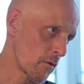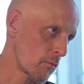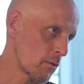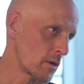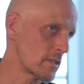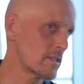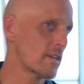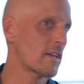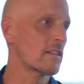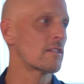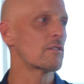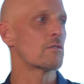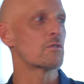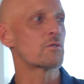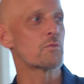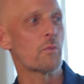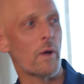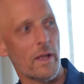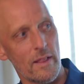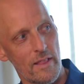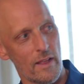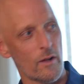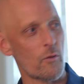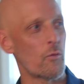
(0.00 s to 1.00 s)
once I lose
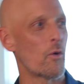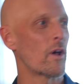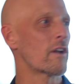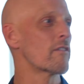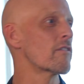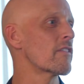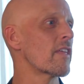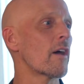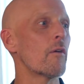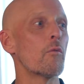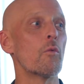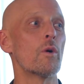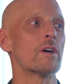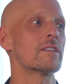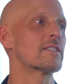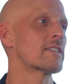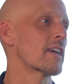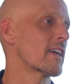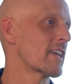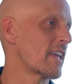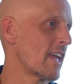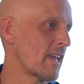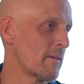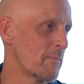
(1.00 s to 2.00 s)
weight, like whatever that once
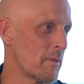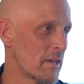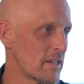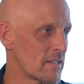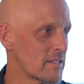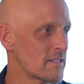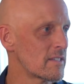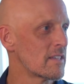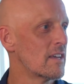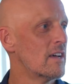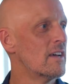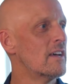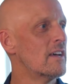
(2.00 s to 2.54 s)
I game is,